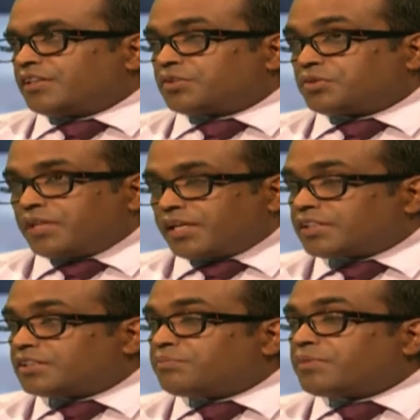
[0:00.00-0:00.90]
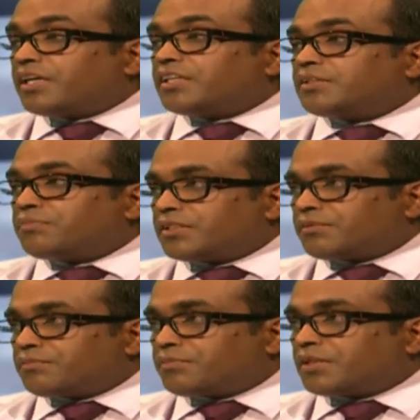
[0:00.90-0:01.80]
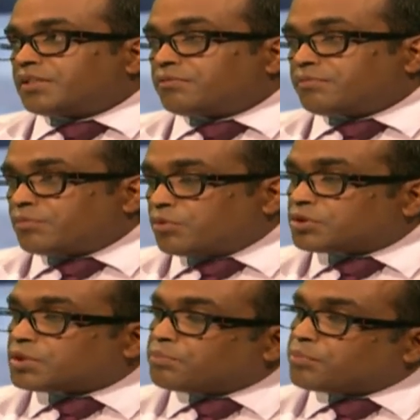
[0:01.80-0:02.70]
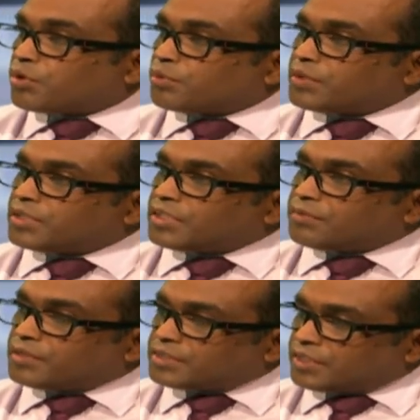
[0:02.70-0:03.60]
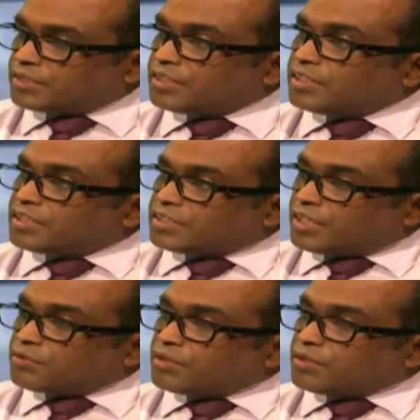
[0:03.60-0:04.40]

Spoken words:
So that is the major the most important message that